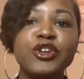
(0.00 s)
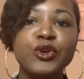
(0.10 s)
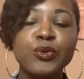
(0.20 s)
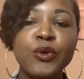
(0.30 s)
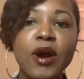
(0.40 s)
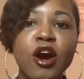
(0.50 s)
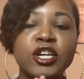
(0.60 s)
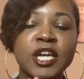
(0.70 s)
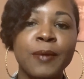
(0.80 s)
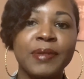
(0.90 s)
you are
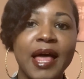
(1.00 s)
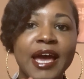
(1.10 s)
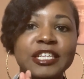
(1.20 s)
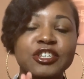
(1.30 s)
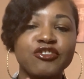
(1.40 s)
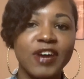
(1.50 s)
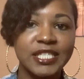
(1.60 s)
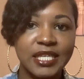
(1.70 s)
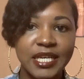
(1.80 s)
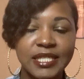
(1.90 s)
applying to
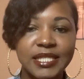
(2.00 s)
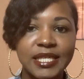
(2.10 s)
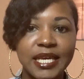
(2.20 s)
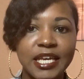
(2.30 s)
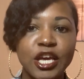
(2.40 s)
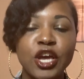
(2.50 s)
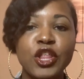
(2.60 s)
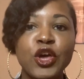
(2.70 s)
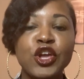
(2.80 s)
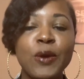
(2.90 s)
residency,
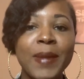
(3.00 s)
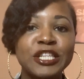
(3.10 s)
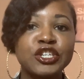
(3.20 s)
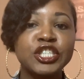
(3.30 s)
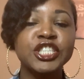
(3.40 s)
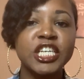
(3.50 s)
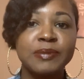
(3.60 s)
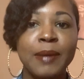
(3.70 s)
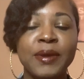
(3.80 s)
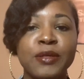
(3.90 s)
your mentor just
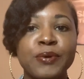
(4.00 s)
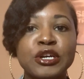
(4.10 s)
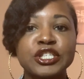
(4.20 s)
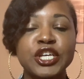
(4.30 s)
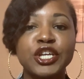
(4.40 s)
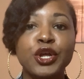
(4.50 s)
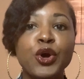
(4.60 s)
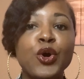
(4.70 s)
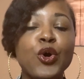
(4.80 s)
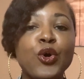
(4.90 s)
might be the person
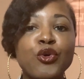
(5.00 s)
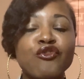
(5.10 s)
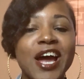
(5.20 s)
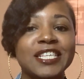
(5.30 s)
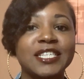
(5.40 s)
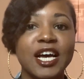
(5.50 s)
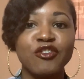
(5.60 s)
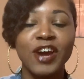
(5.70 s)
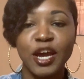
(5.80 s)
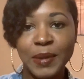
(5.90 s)
who writes a
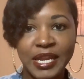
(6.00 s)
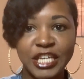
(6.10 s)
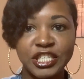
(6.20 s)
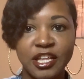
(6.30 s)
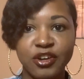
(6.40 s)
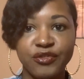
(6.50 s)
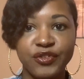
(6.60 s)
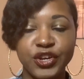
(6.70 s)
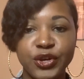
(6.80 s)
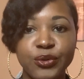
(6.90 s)
recommendation letter for
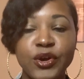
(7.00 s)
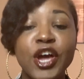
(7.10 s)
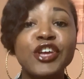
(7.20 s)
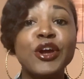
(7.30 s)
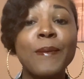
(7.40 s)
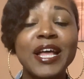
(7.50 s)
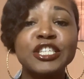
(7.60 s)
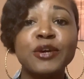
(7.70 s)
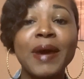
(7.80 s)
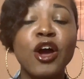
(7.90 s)
you. Your
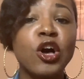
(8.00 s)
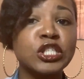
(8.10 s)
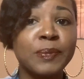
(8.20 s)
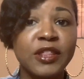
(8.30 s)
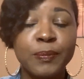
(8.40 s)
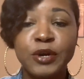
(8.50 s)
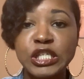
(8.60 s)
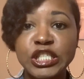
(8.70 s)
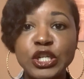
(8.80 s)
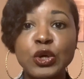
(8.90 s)
mentor might also be the
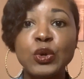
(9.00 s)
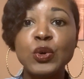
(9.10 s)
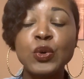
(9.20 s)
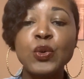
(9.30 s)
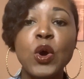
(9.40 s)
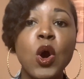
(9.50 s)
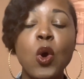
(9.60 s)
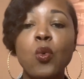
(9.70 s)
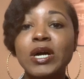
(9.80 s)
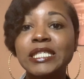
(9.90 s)
person who
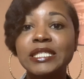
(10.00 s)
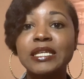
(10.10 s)
was